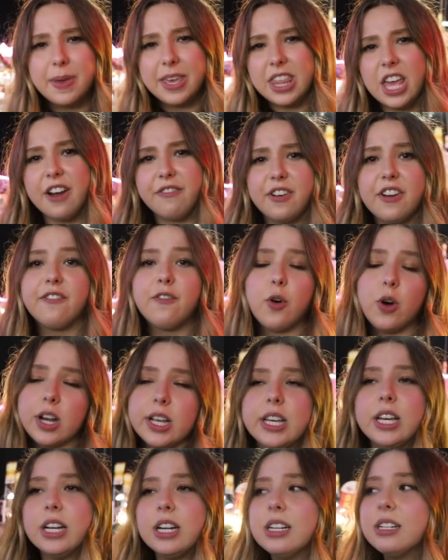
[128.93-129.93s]
be there for
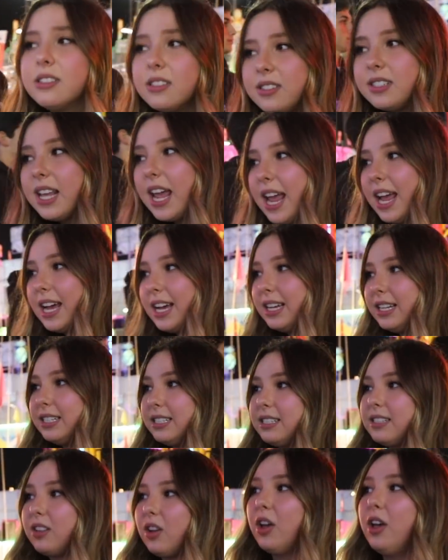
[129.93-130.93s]
4 years
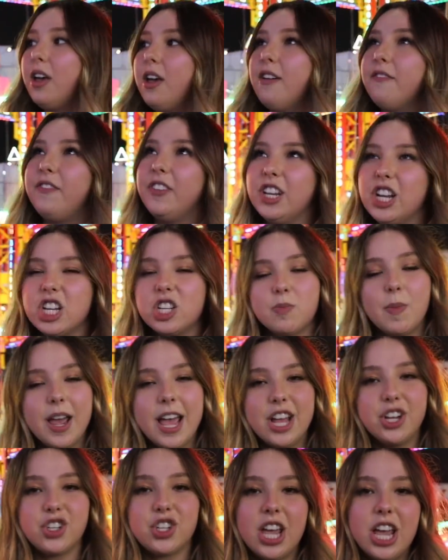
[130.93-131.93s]
and finish
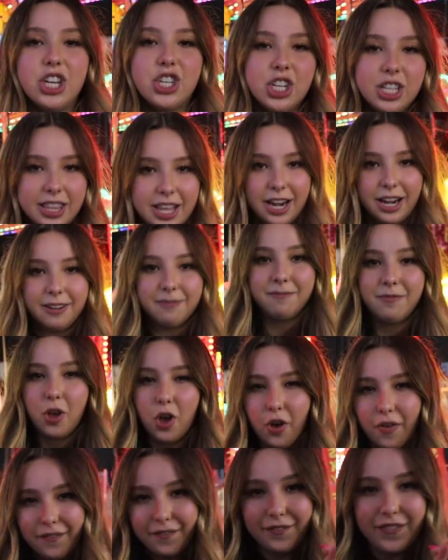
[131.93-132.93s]
my education there.
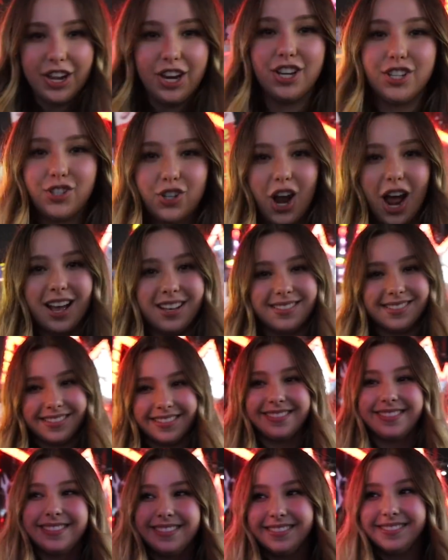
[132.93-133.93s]
Fingers
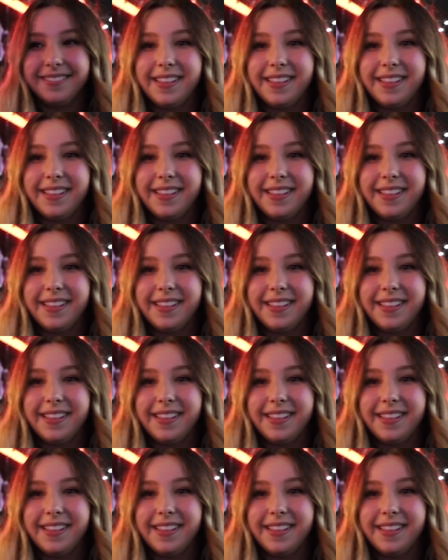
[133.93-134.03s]
crossed.